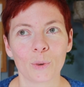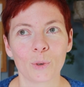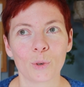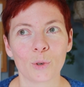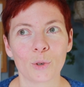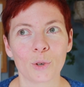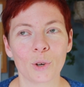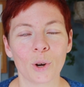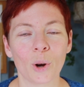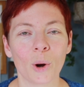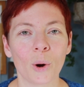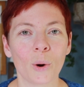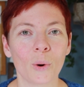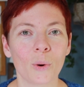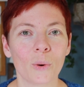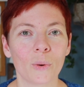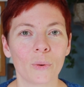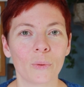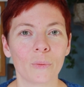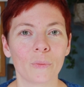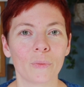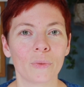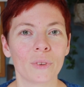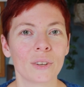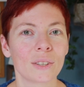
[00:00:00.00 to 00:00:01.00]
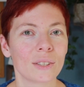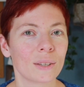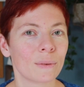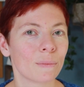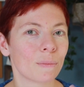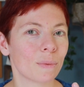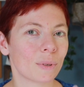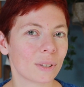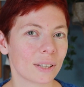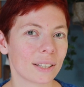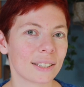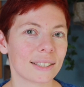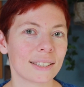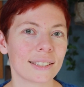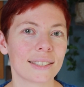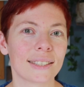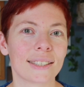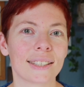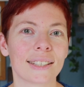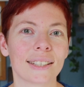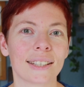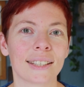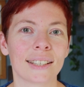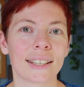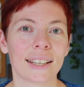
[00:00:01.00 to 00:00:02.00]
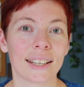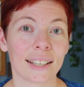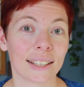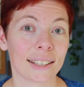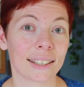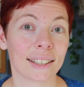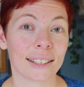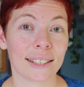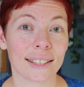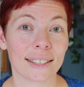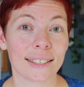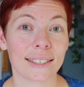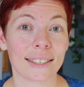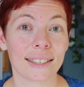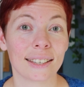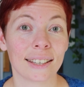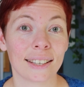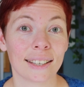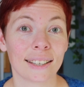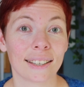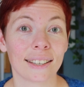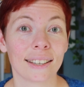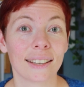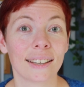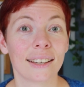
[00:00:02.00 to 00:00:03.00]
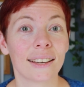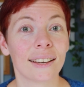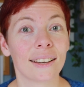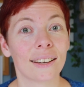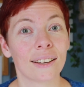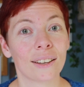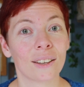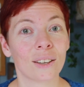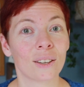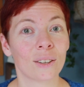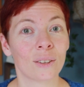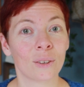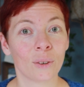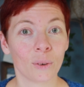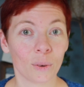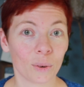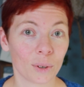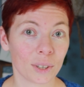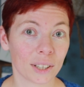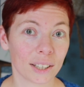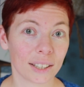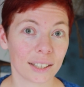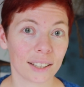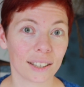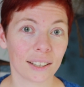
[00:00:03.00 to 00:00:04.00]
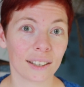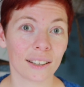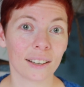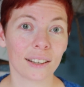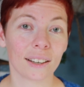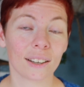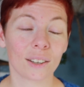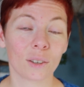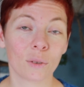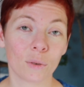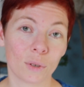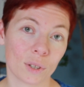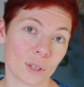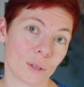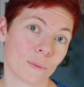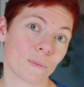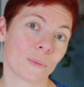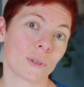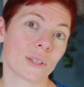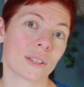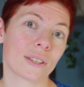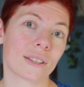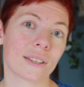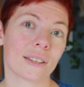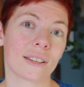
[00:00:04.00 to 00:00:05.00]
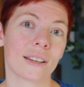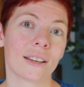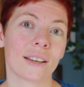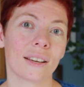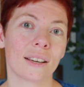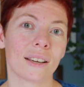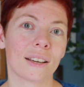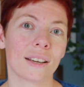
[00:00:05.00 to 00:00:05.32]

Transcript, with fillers: show the simplicity and elegance in Nordic uh, Christmas